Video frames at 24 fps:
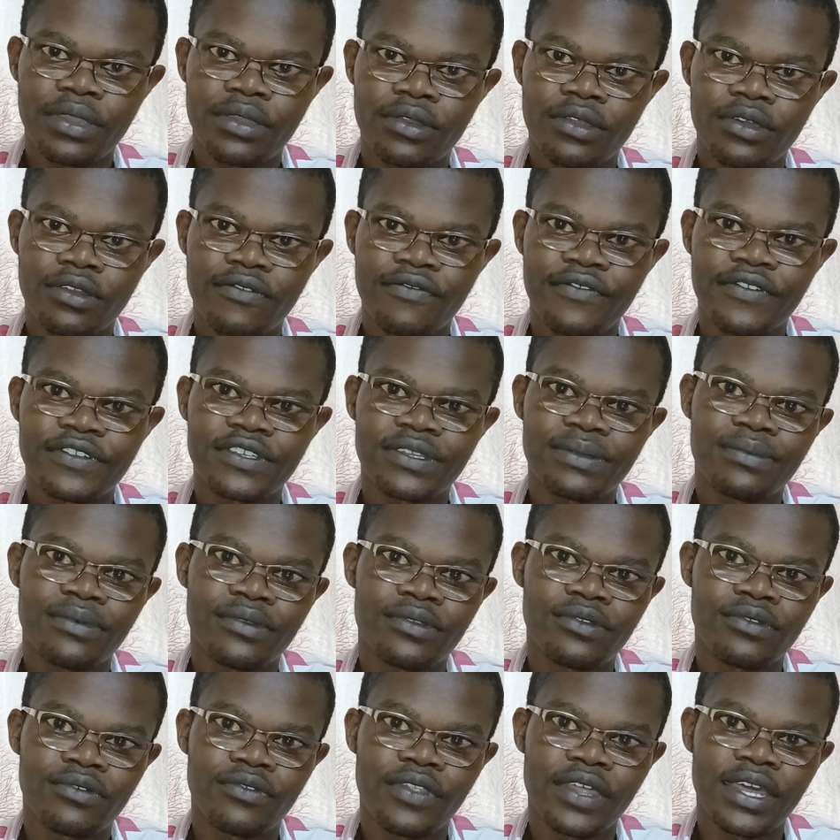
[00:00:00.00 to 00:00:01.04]
not visible
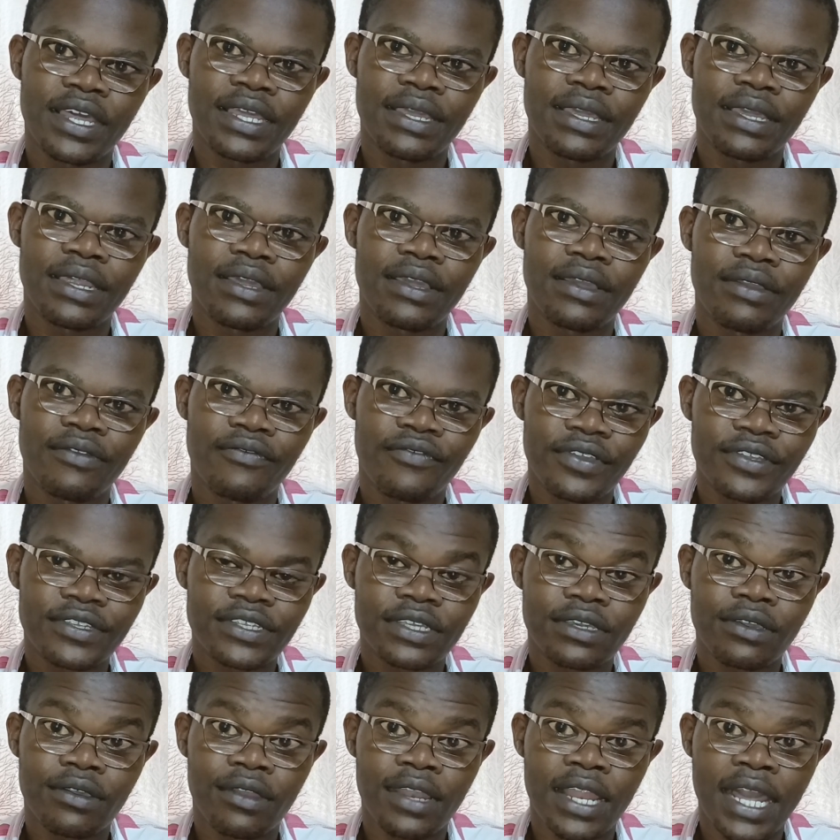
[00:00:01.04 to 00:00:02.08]
to the
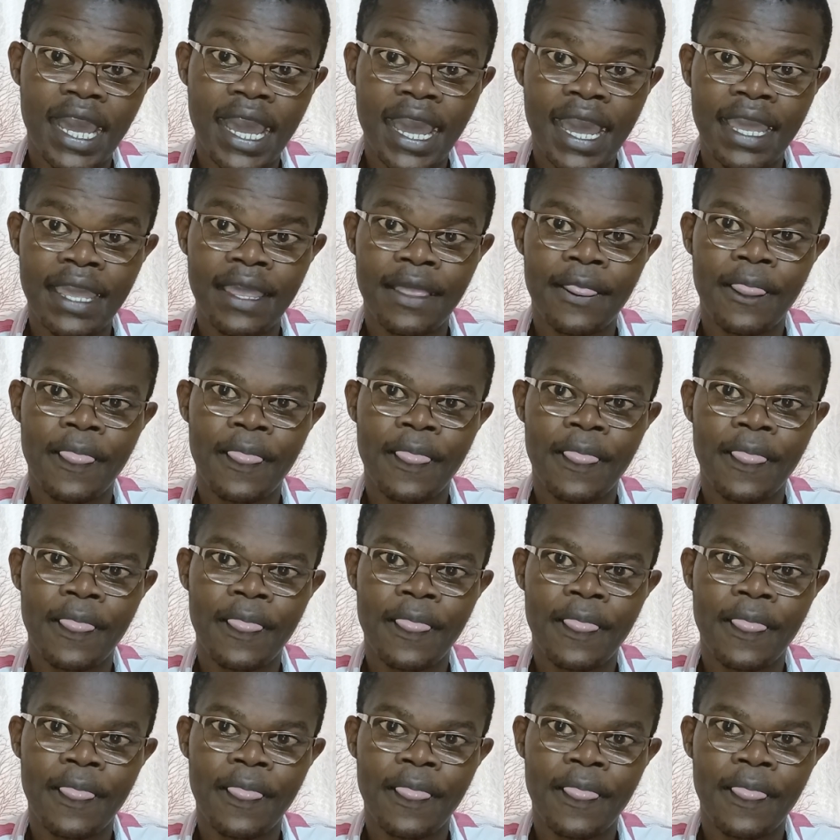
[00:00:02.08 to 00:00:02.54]
physical eye.